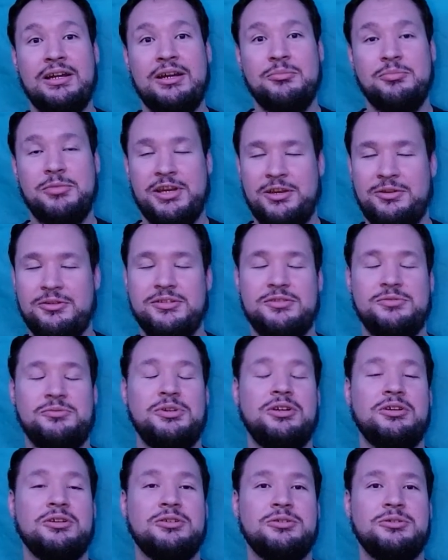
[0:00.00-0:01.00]
But he was a
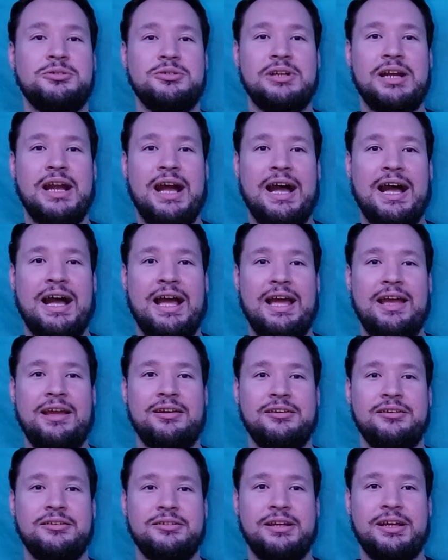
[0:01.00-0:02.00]
real cool guy.
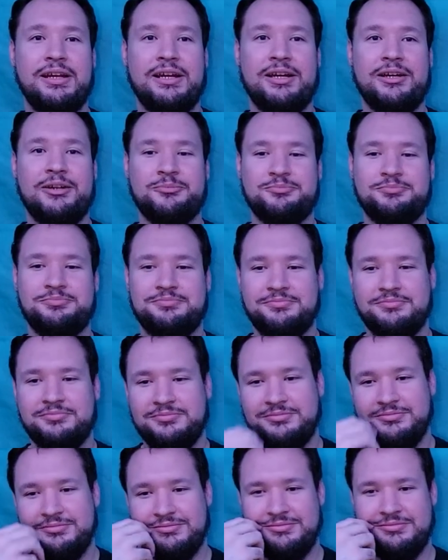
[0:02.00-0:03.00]
I
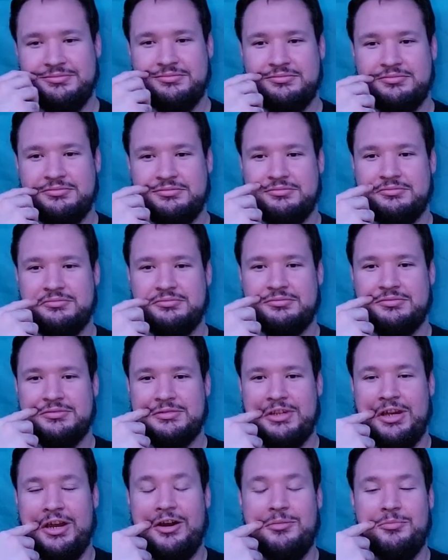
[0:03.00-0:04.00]

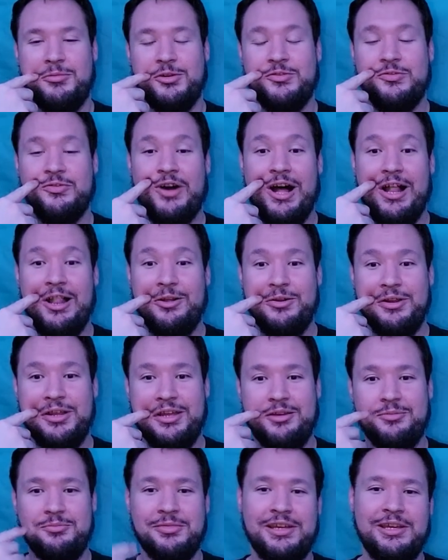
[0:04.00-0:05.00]
almost followed
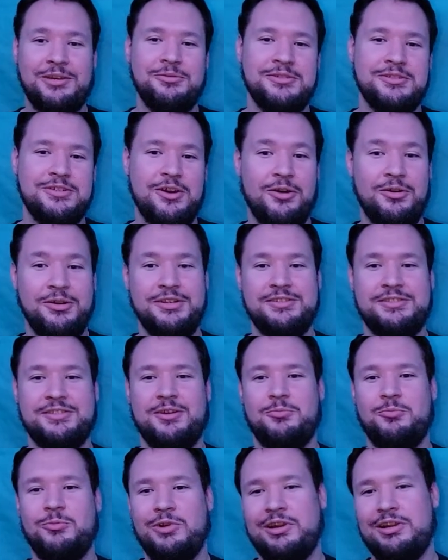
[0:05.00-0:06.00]
him. He was going
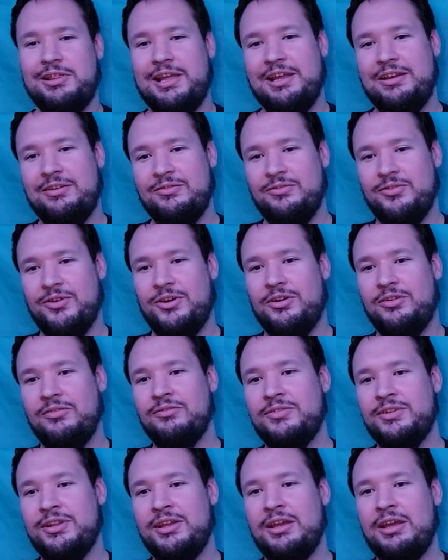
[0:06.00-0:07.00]
somewhere that
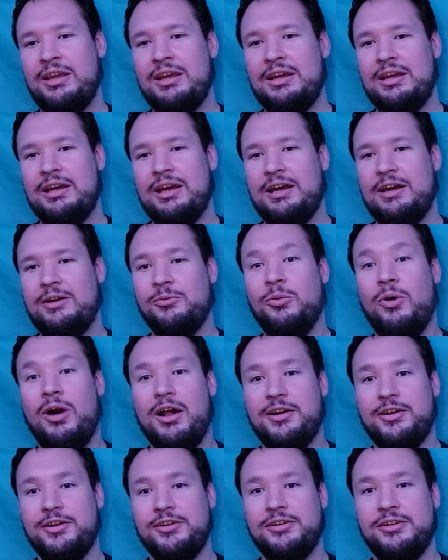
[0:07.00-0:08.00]
involved
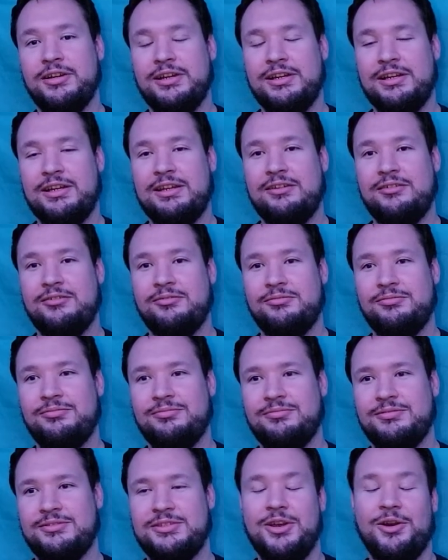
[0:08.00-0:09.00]
water, and
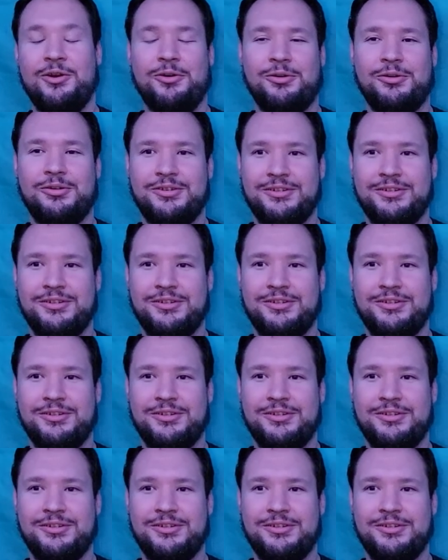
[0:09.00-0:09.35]
so